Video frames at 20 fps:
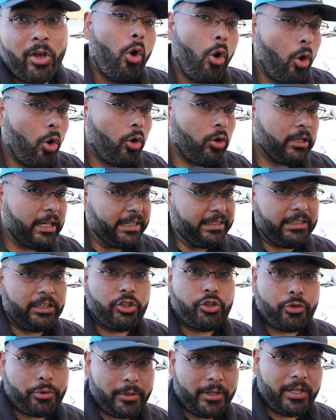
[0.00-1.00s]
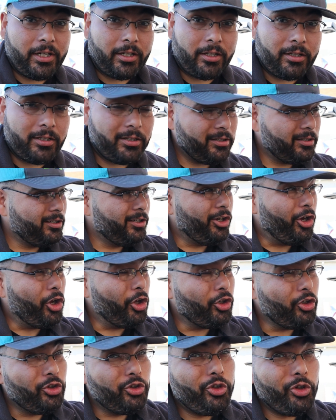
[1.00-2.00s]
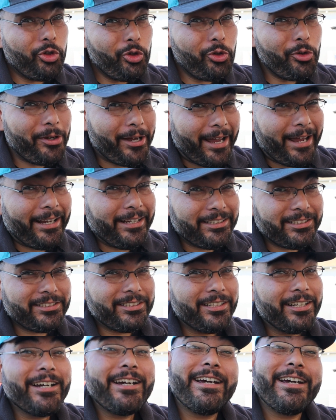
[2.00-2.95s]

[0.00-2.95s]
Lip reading: Or like the trunk, do you guys